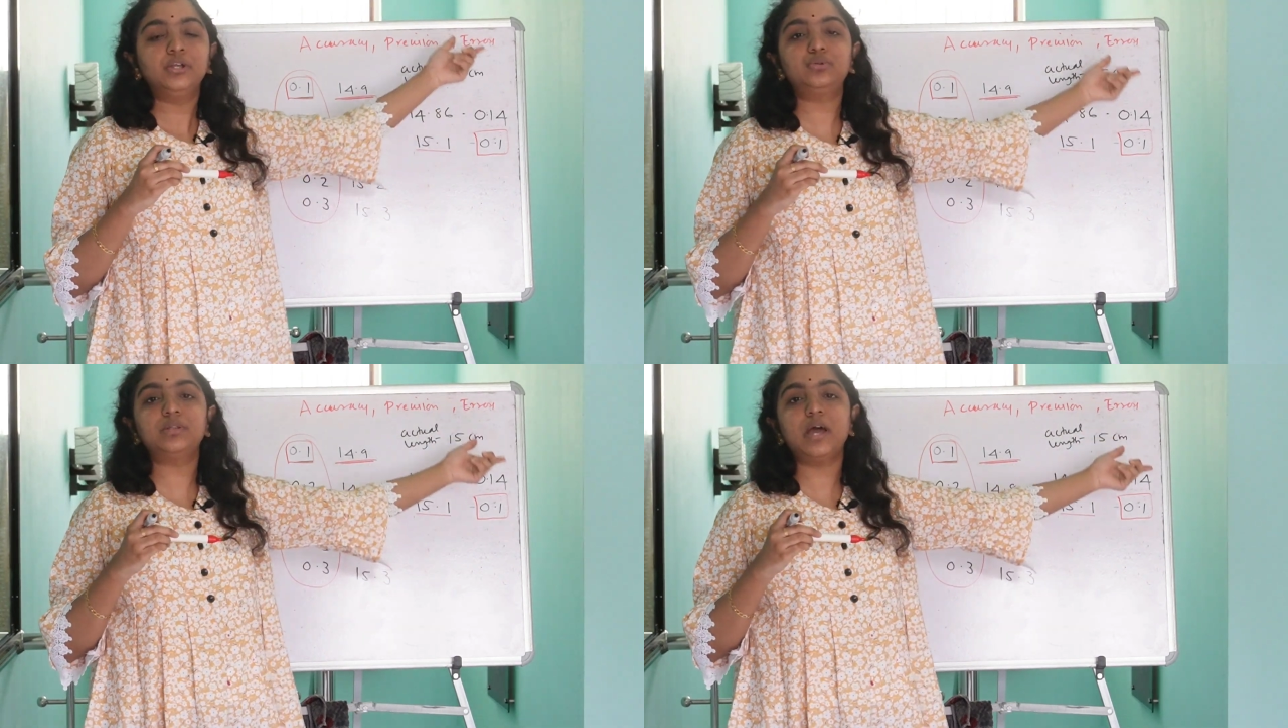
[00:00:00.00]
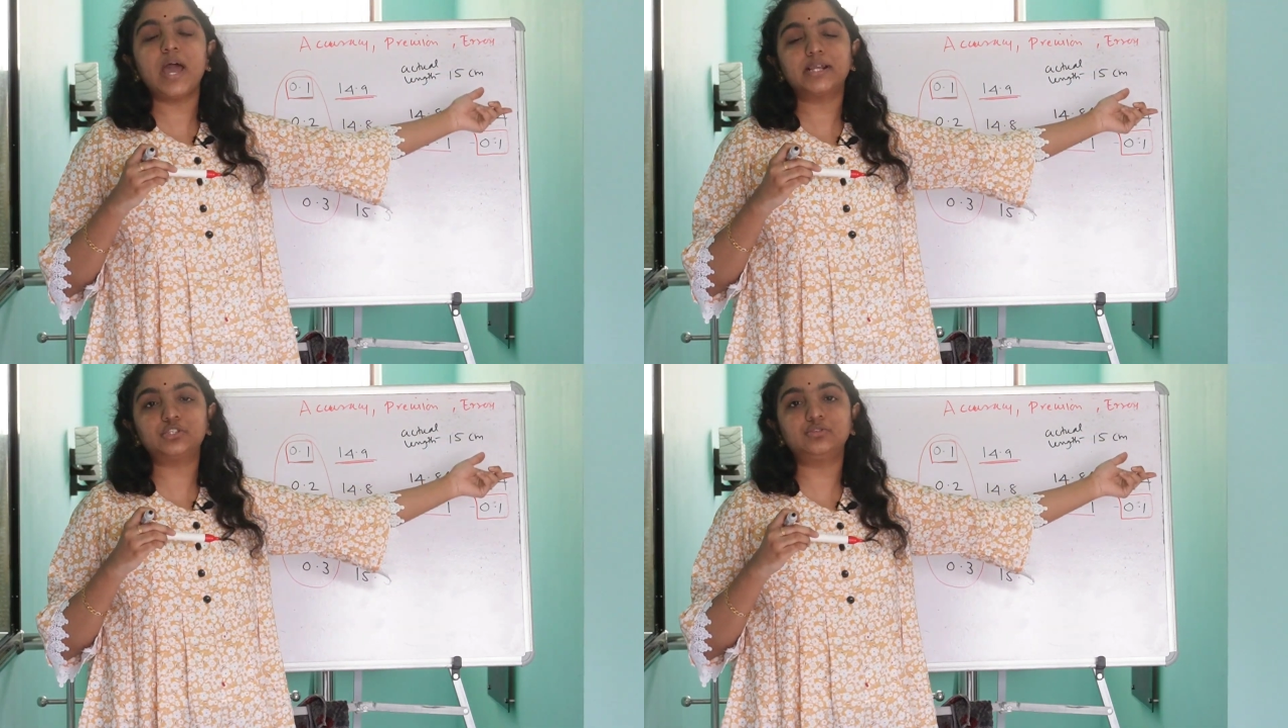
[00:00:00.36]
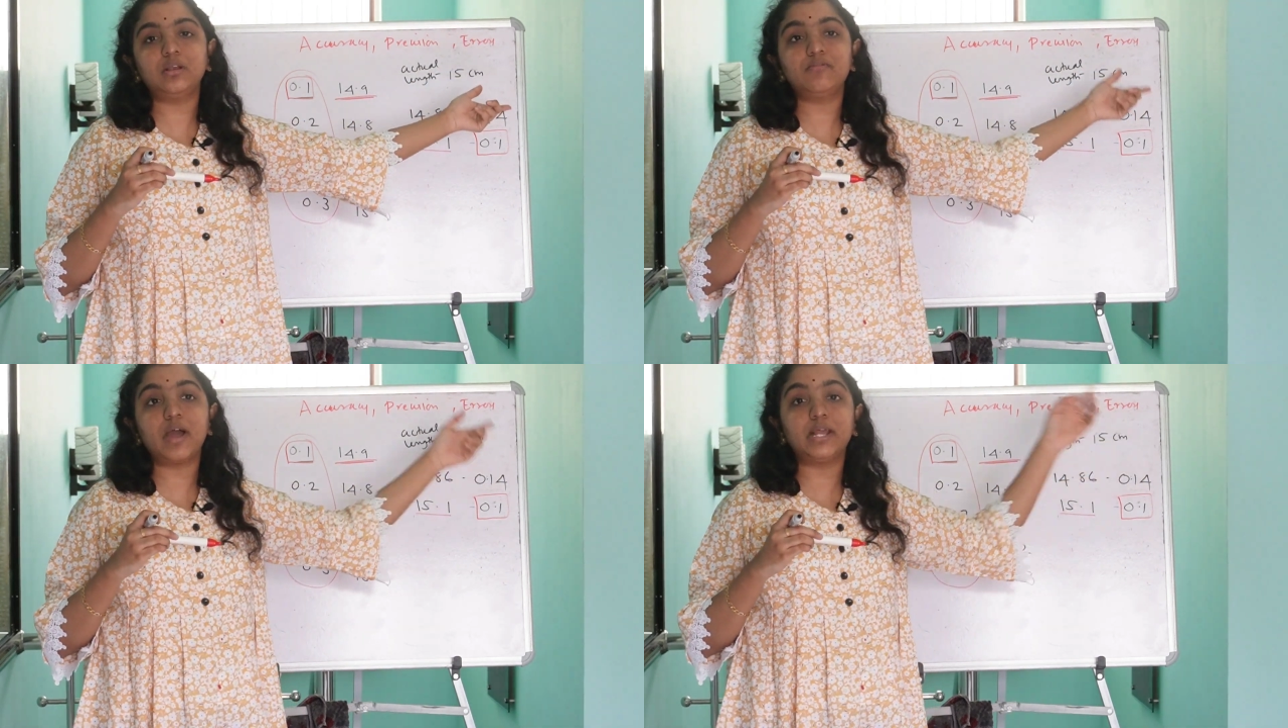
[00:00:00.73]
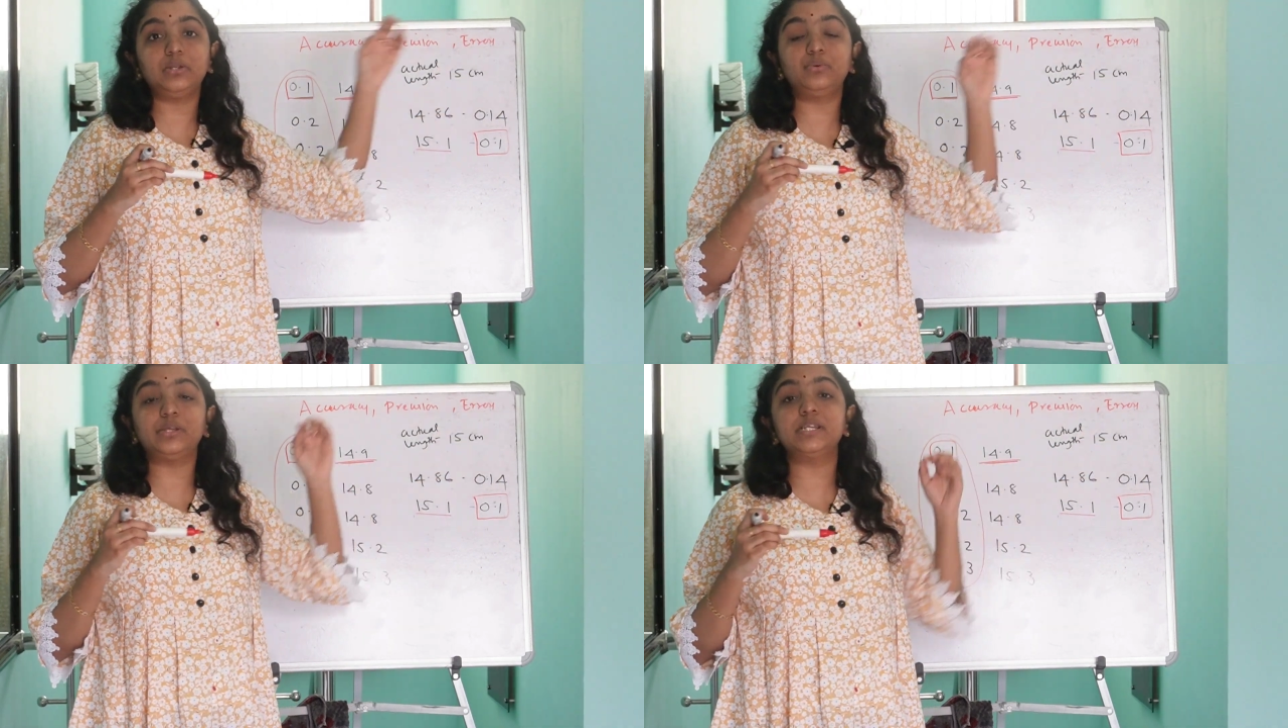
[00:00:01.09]
to the actual
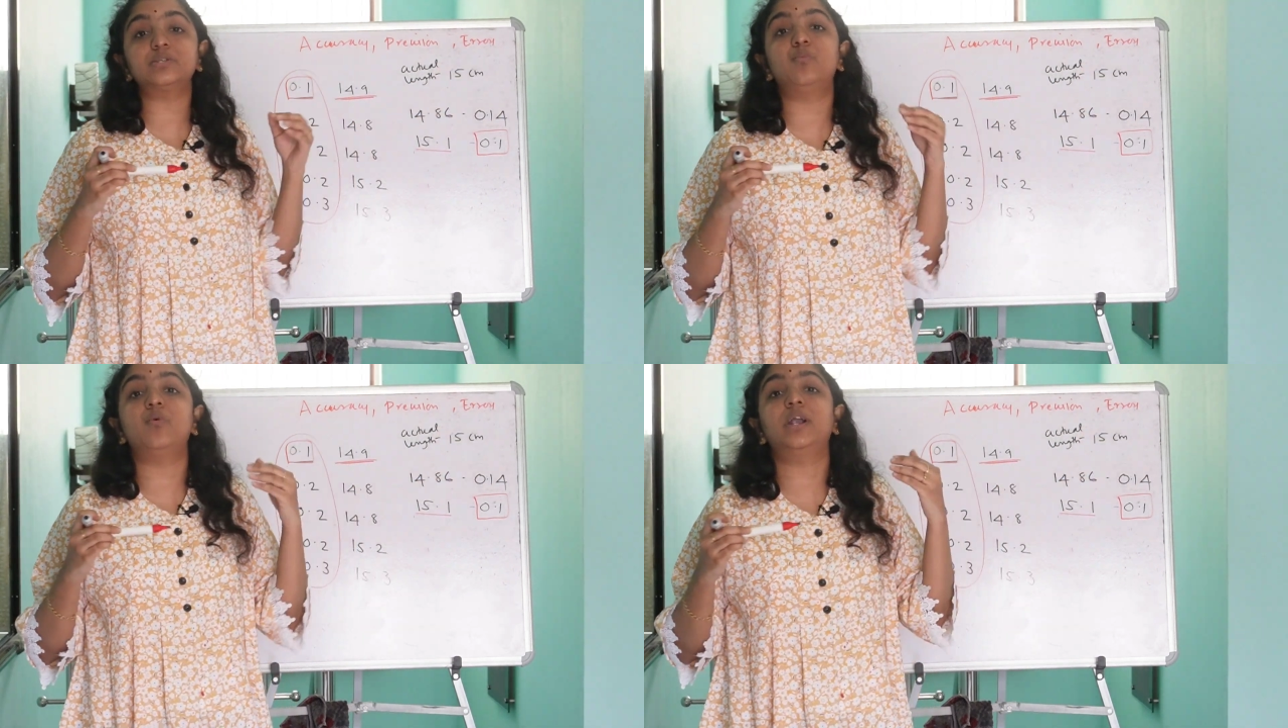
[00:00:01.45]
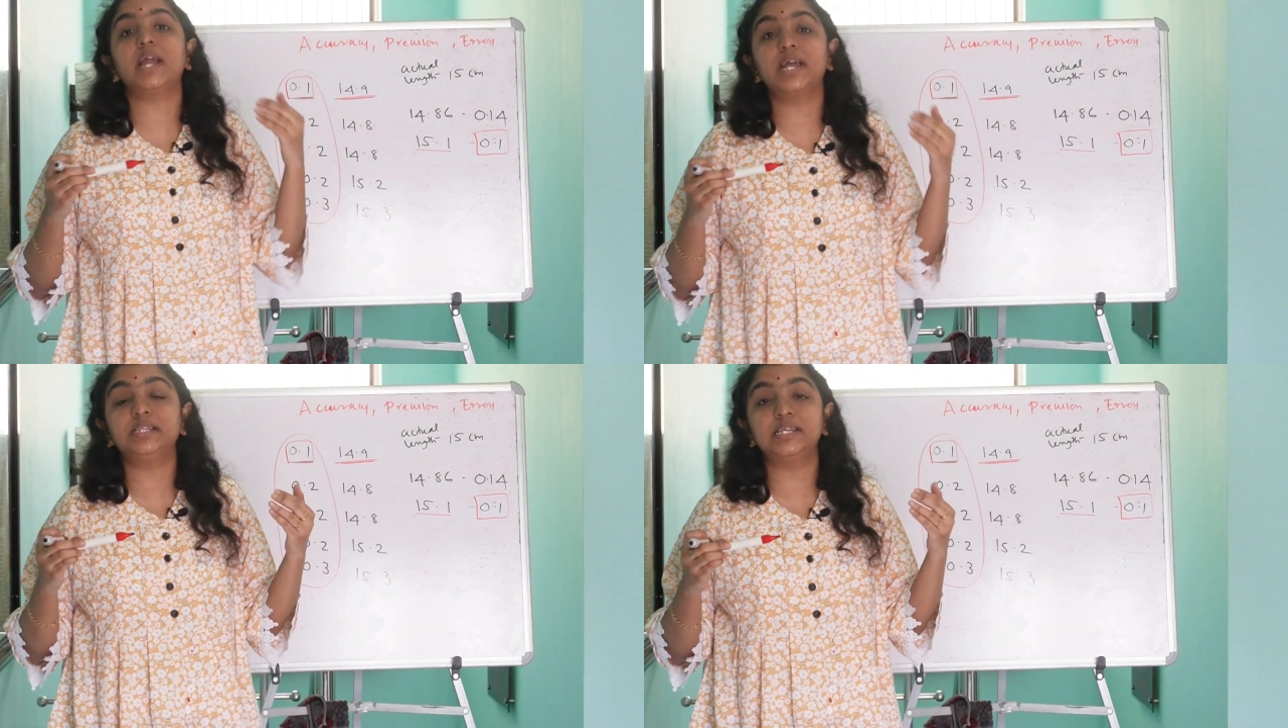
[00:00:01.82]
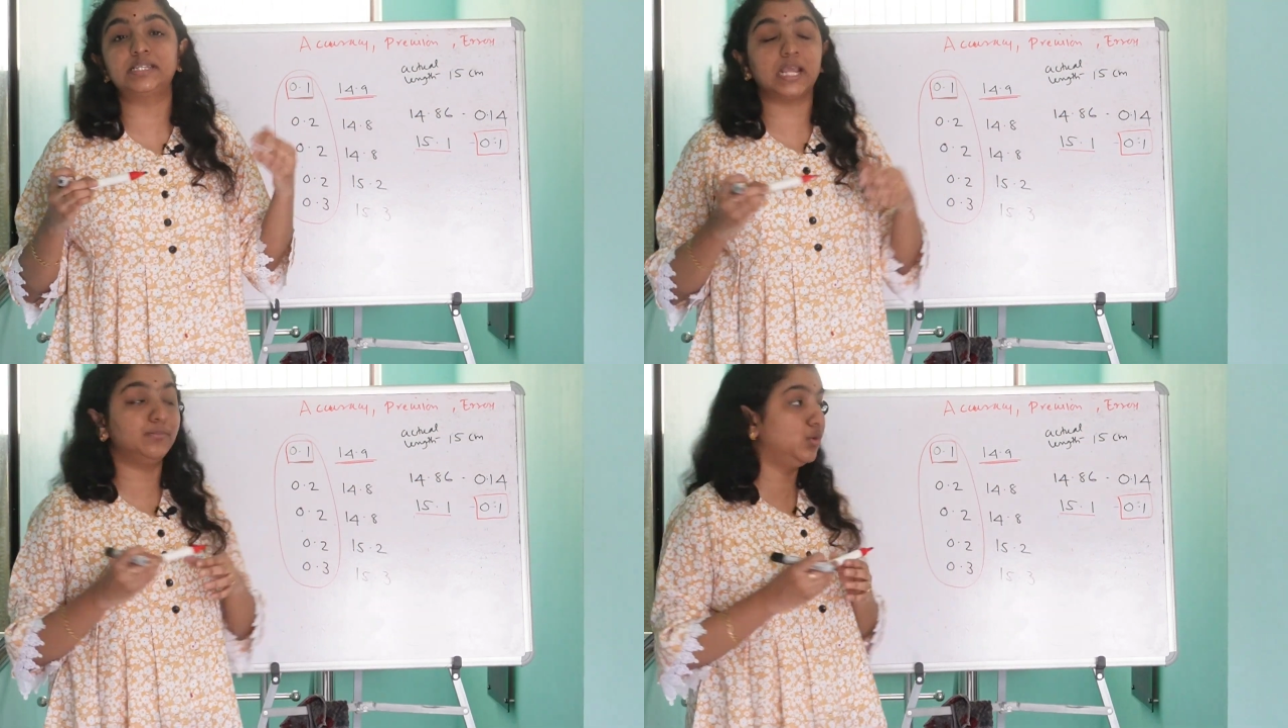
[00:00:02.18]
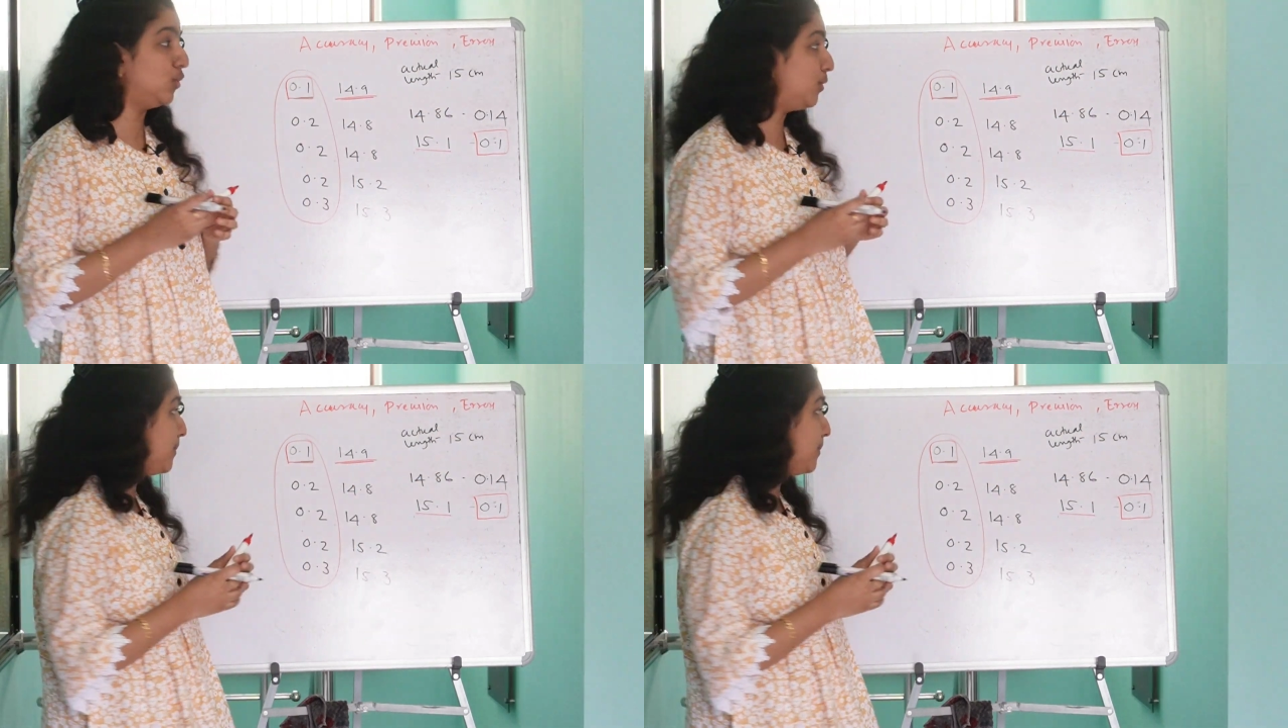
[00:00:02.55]
value is one and the same. No